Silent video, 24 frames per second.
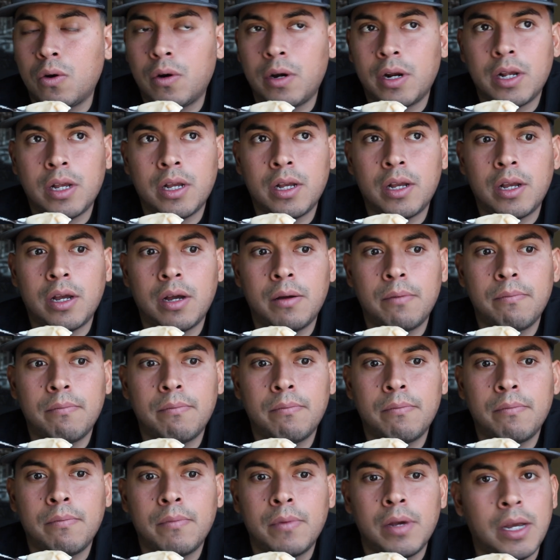or it could
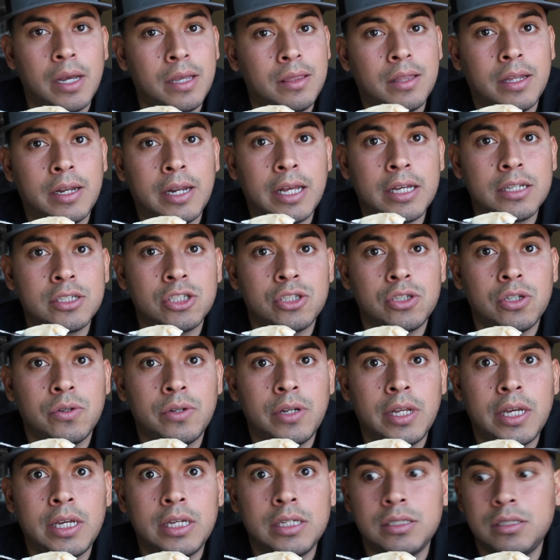come in the next two
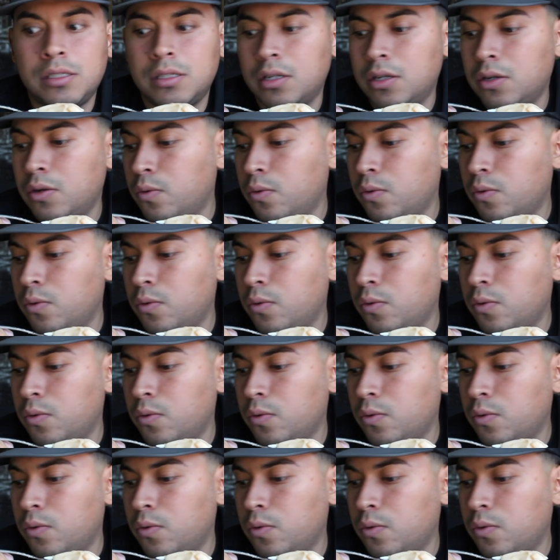days.